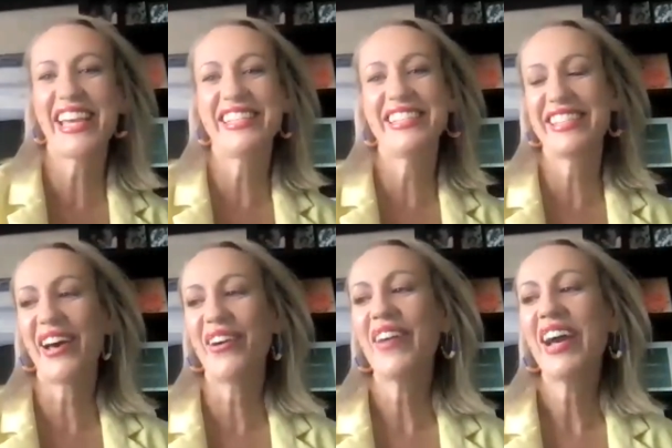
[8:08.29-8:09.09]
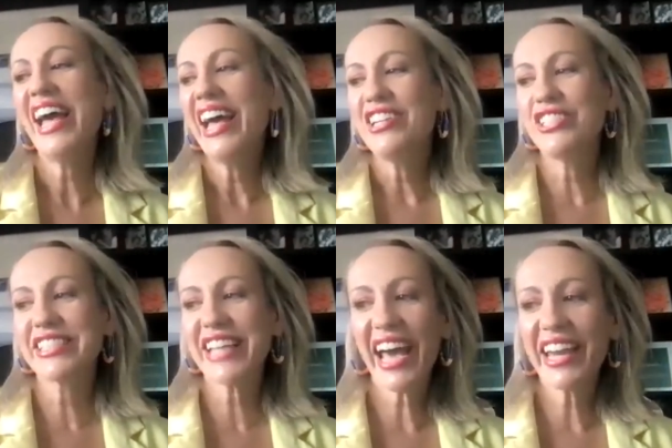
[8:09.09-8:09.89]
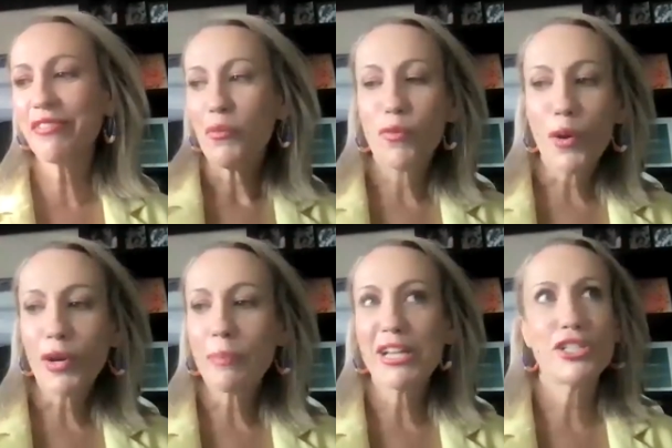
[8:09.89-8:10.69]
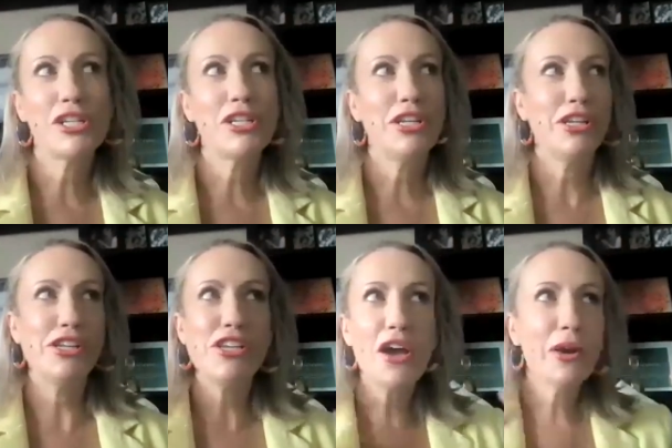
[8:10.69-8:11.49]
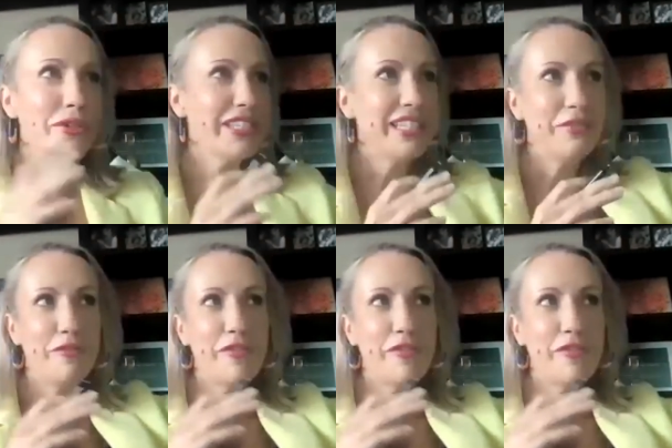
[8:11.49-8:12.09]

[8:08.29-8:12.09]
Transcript: And so just kind of wrote a bunch of notes and